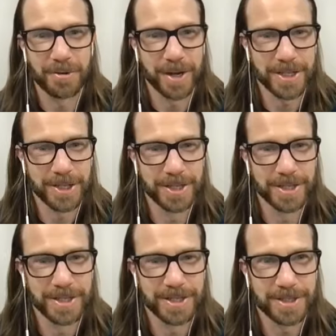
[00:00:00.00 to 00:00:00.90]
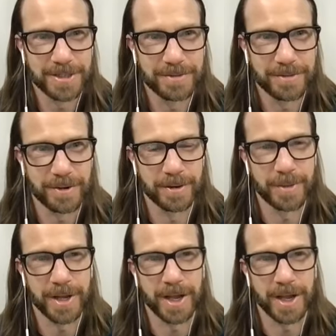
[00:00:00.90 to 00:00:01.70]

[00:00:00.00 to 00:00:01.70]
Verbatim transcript: questions from